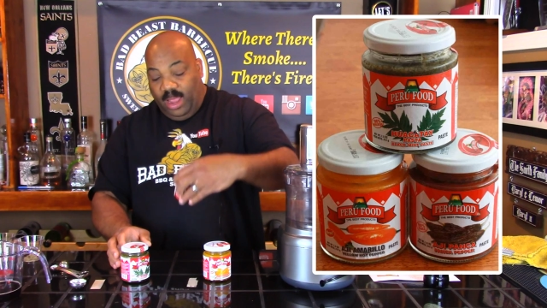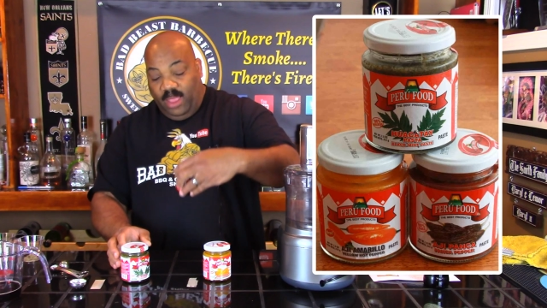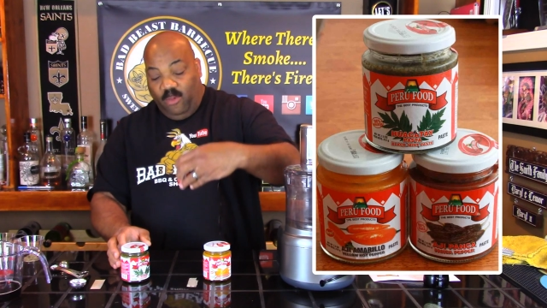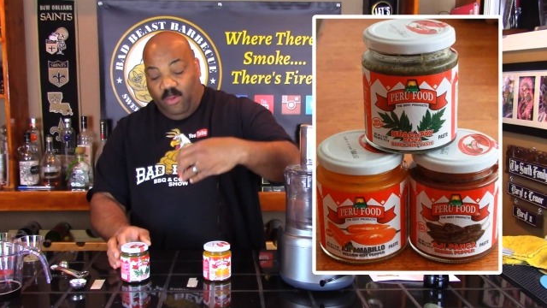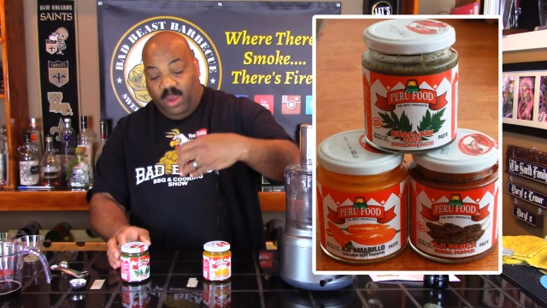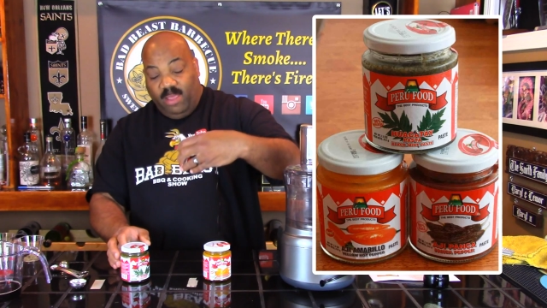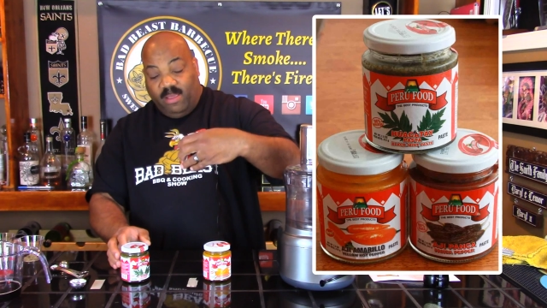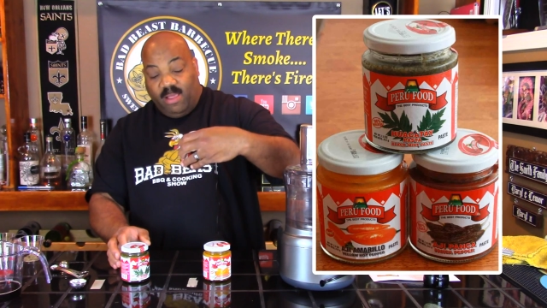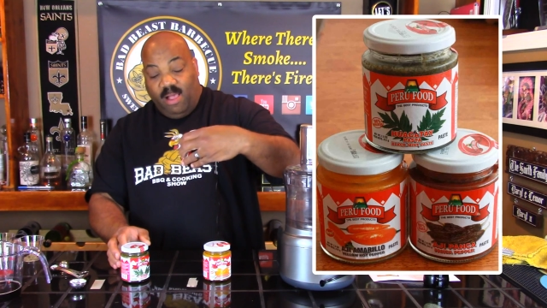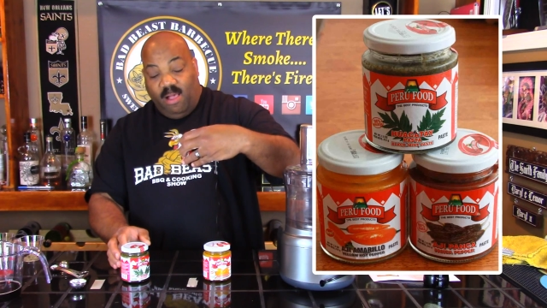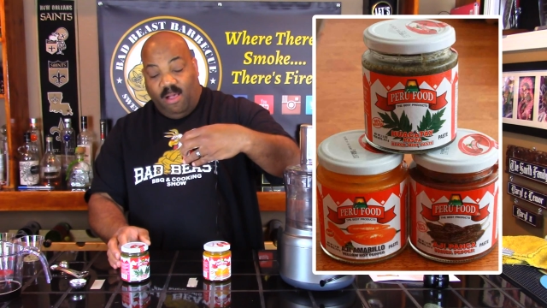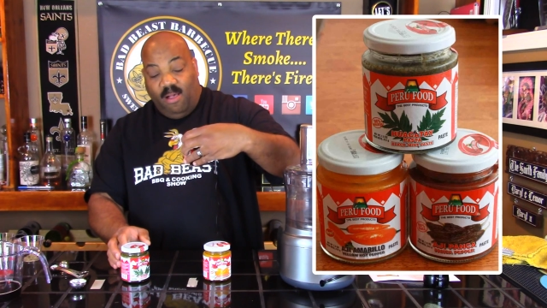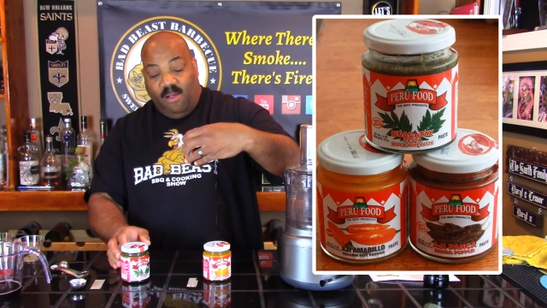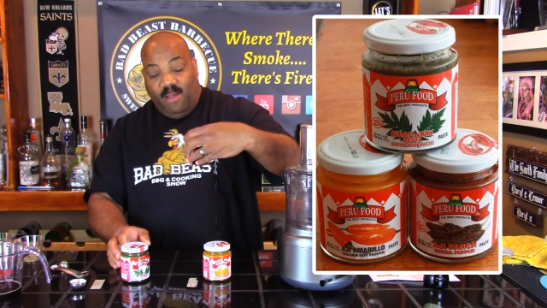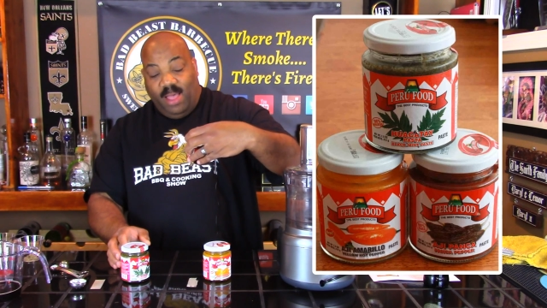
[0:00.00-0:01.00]
another one is
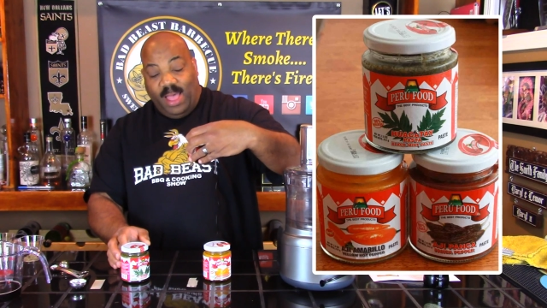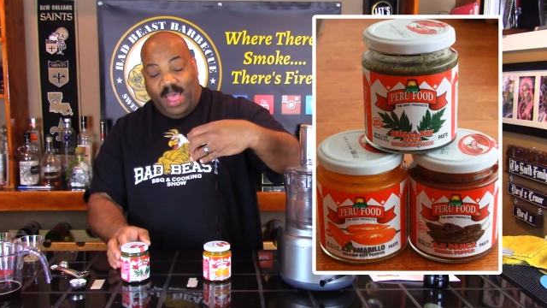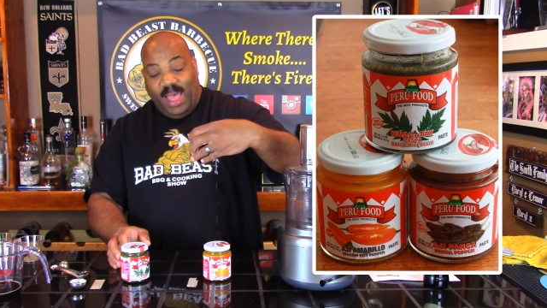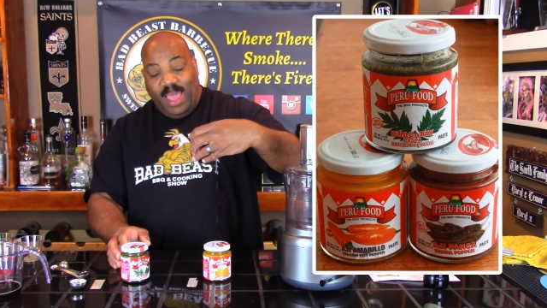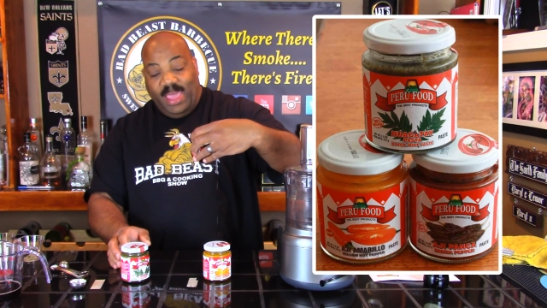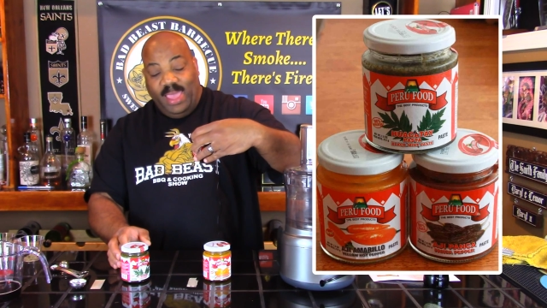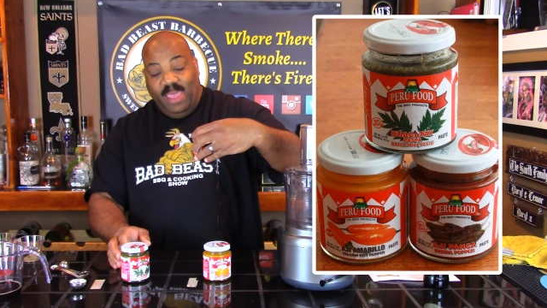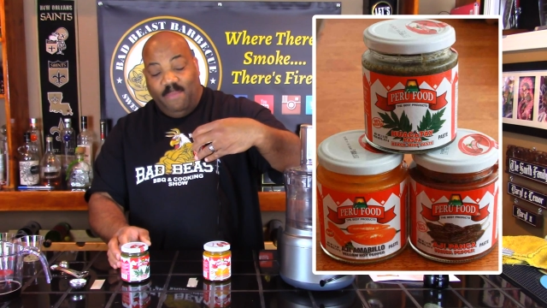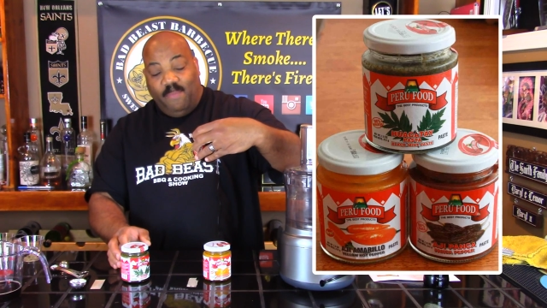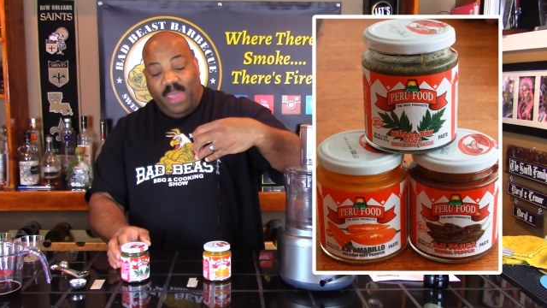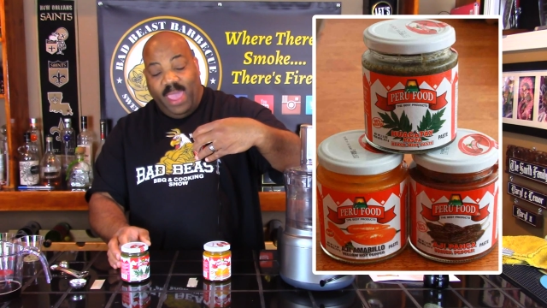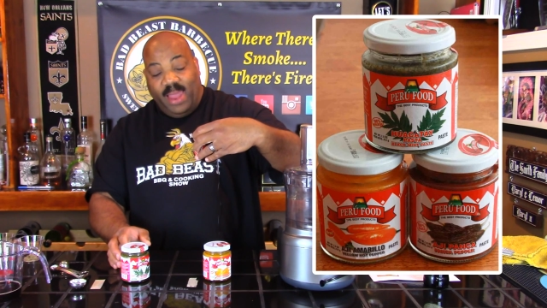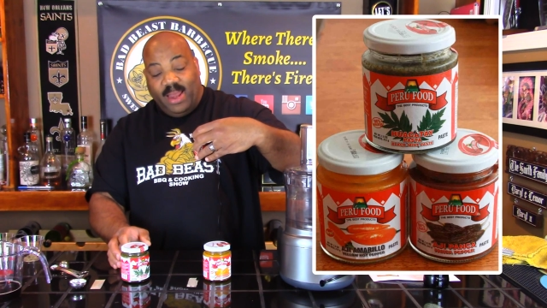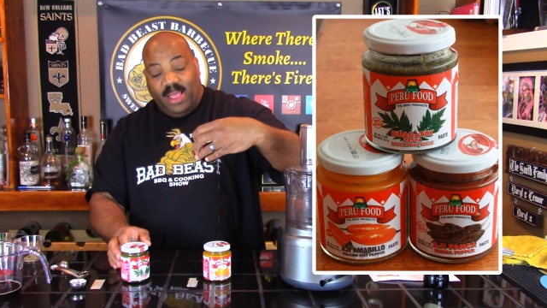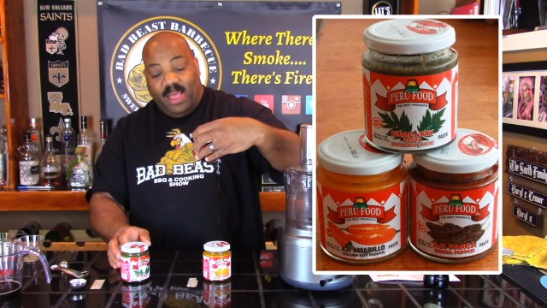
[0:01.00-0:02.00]
called
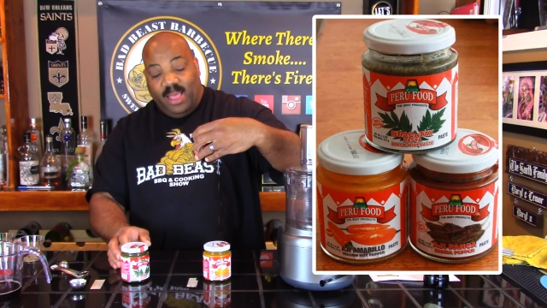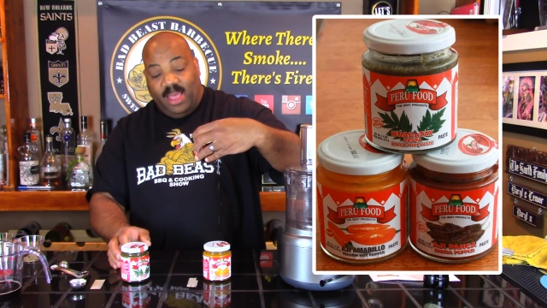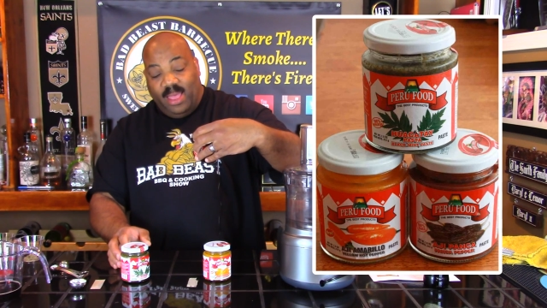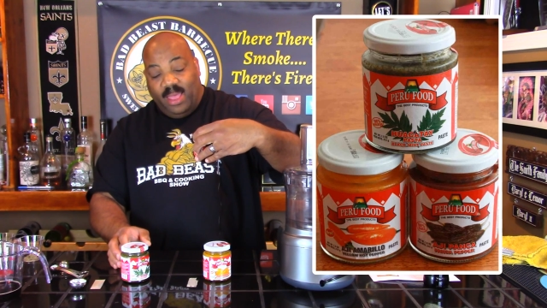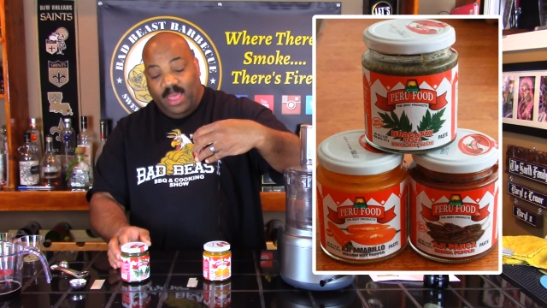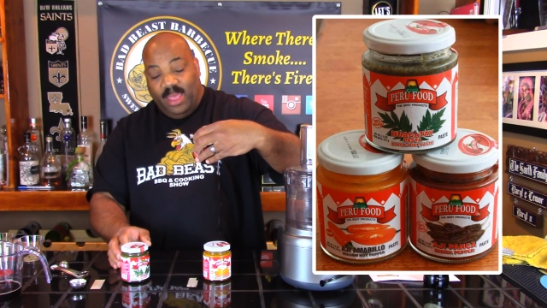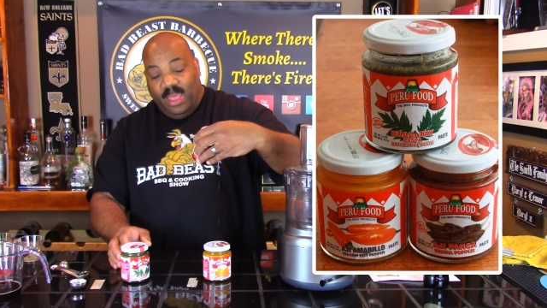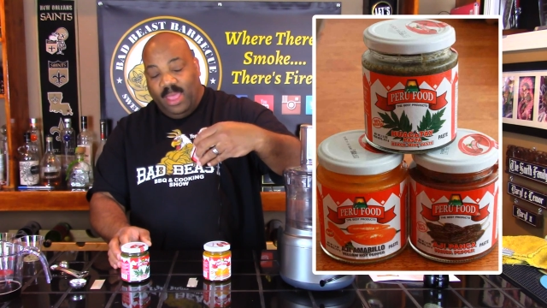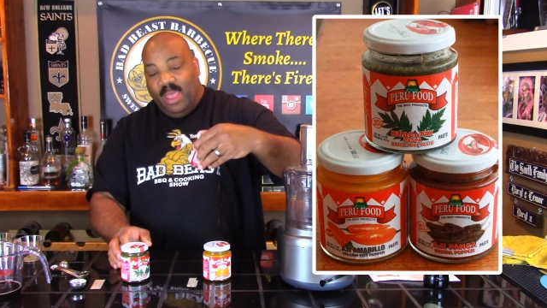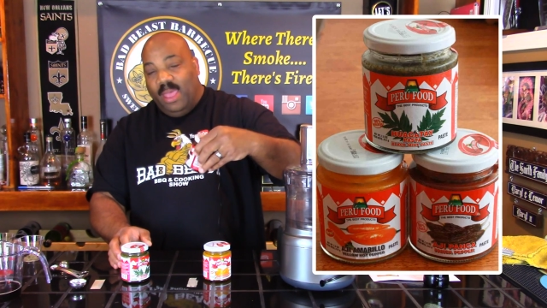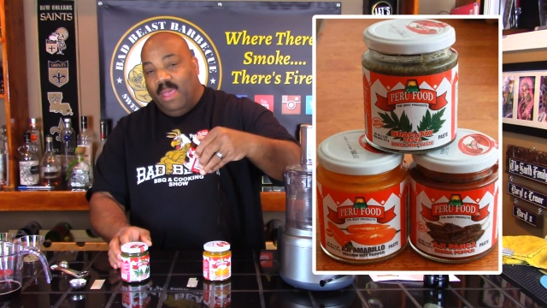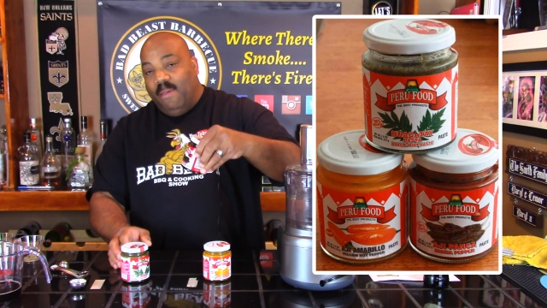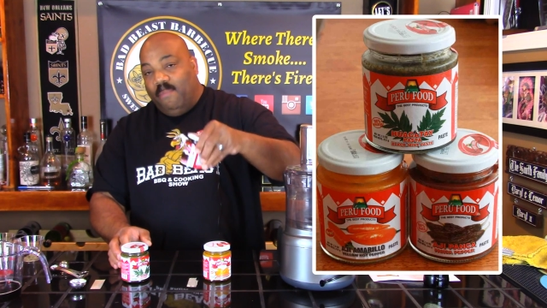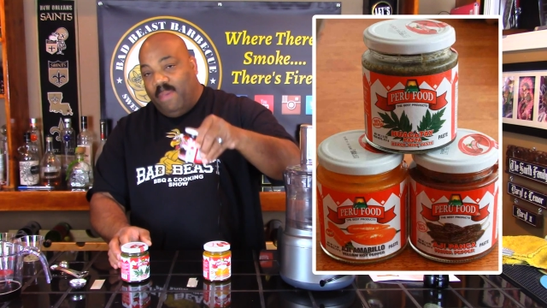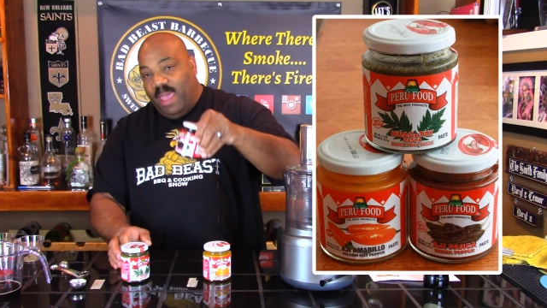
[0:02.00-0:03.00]
Ají Panca
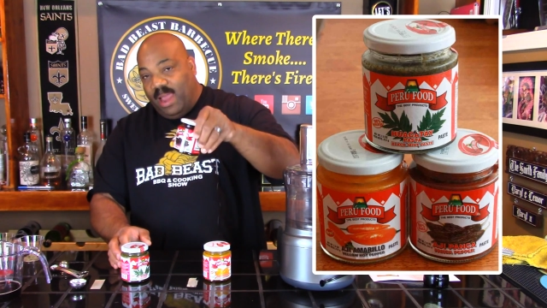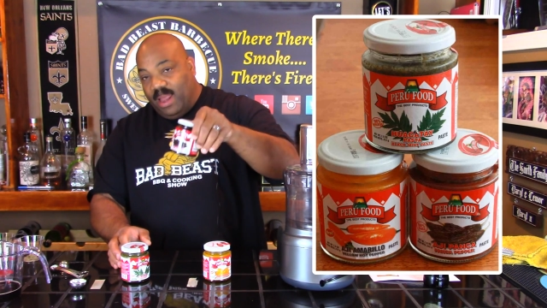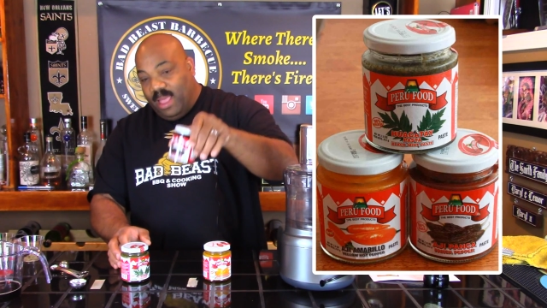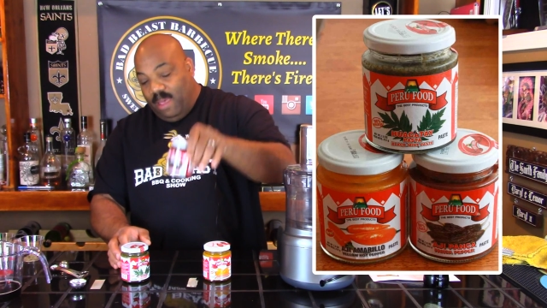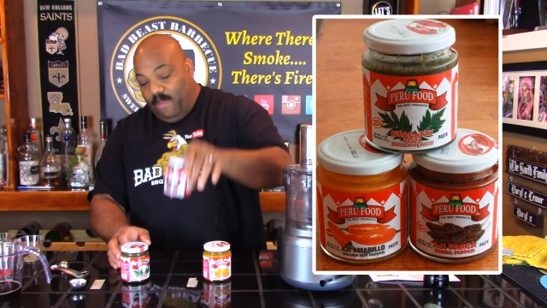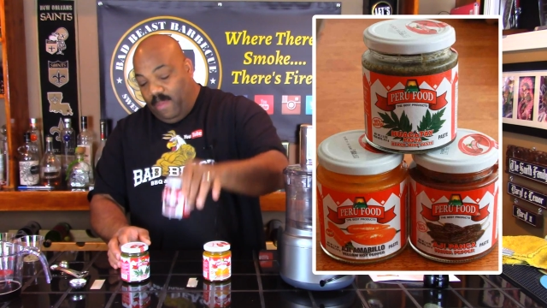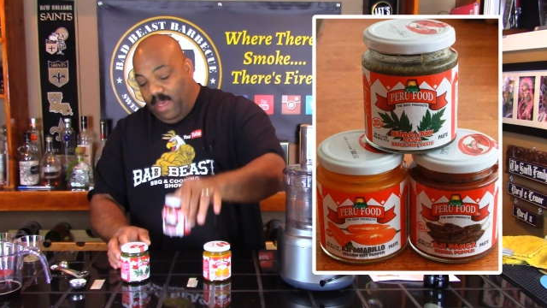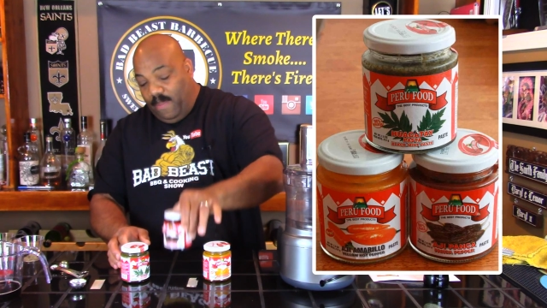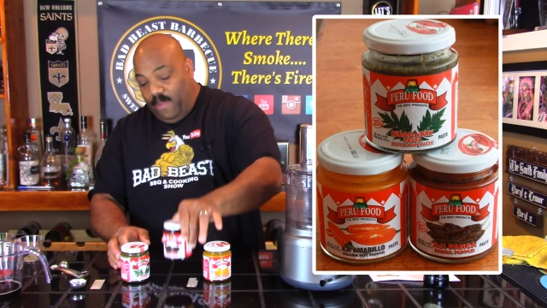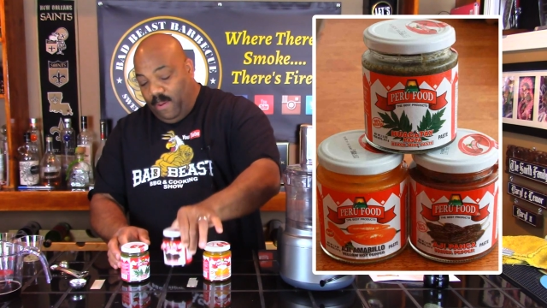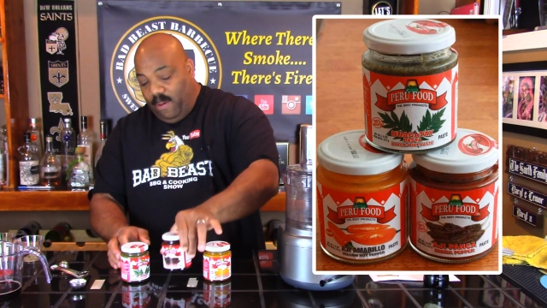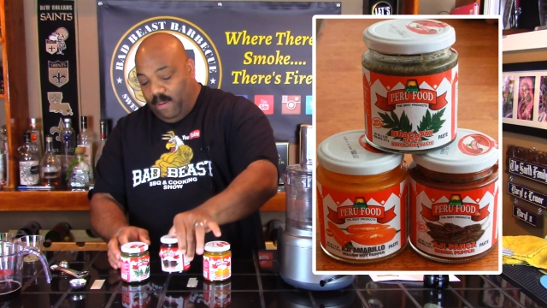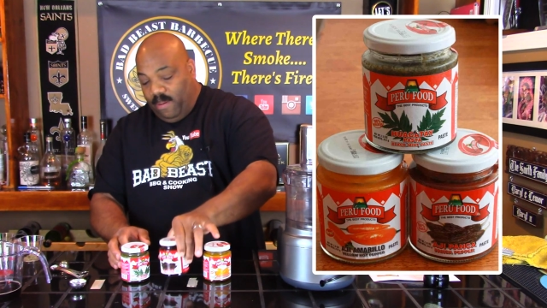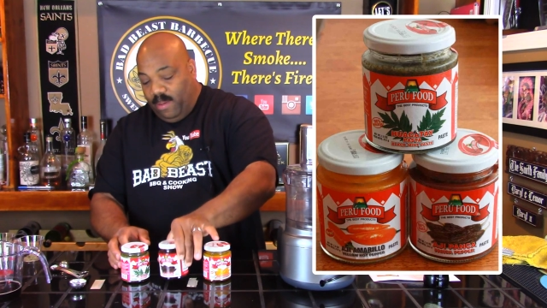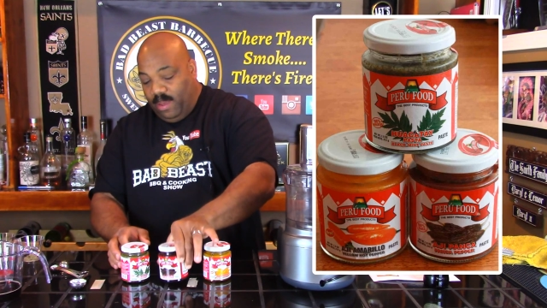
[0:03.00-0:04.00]
Panca
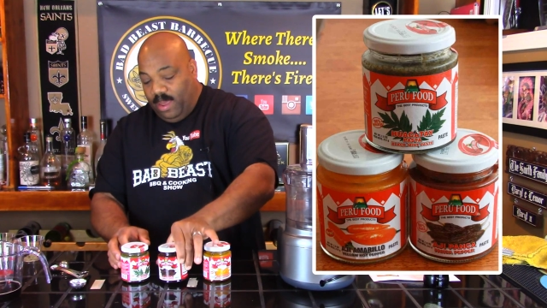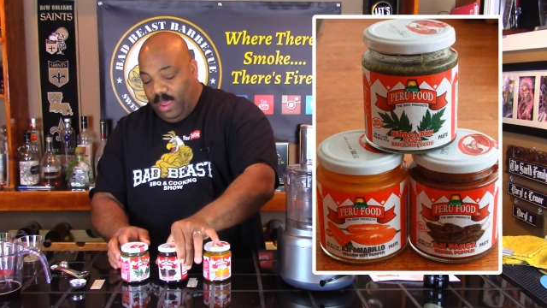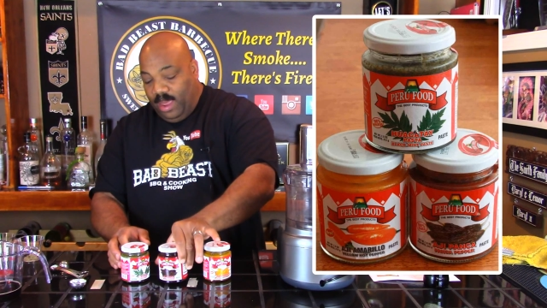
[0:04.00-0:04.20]
Pepper,